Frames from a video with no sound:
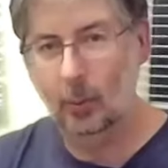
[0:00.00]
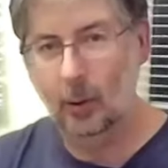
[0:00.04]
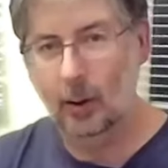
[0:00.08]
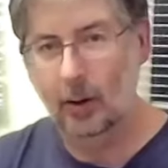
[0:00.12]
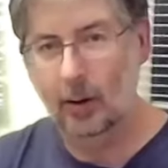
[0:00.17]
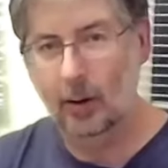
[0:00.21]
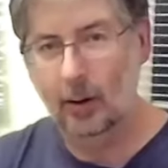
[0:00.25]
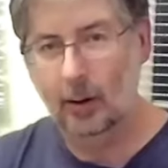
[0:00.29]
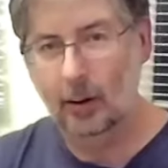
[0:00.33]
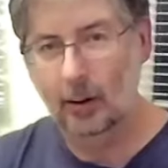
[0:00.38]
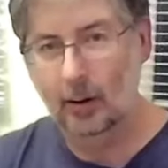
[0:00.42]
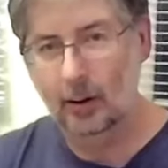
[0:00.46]

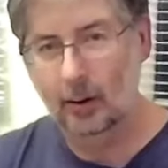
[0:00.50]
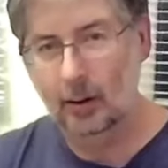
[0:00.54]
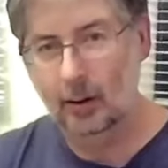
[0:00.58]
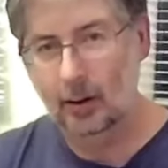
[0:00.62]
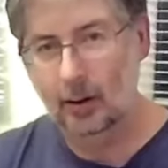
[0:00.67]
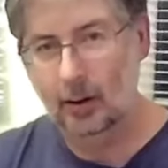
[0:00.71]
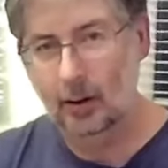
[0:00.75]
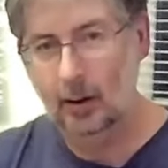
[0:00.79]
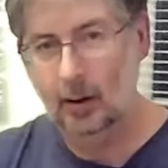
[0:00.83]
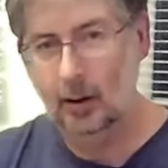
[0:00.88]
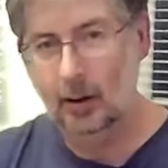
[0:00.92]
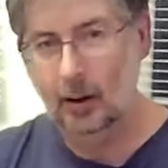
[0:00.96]
with
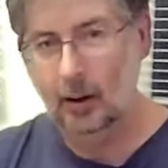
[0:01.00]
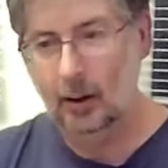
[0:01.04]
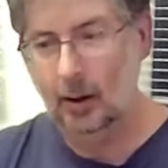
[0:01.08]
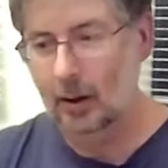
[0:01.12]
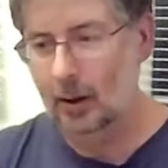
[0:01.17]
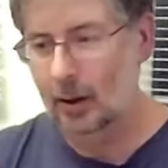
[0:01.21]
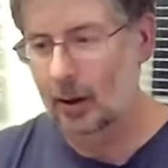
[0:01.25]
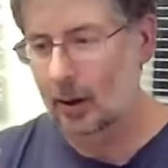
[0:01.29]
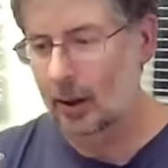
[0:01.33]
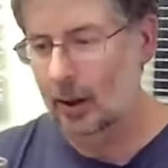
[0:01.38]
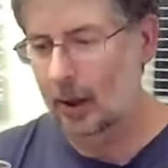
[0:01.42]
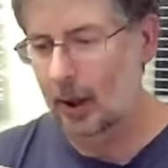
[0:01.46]

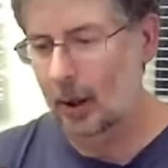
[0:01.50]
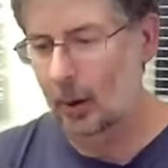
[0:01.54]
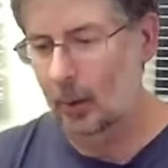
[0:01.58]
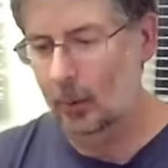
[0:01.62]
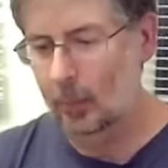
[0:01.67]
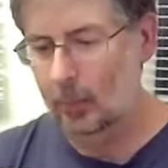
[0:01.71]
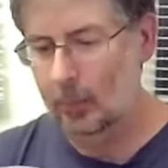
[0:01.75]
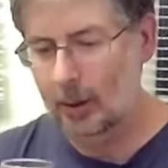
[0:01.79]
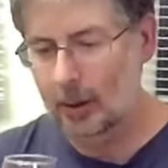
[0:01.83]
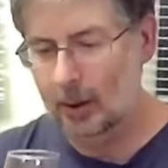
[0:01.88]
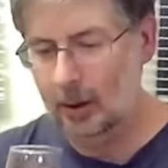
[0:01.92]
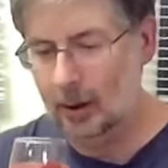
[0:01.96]
our
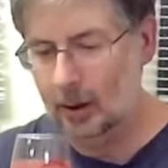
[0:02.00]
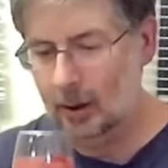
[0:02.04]
mead.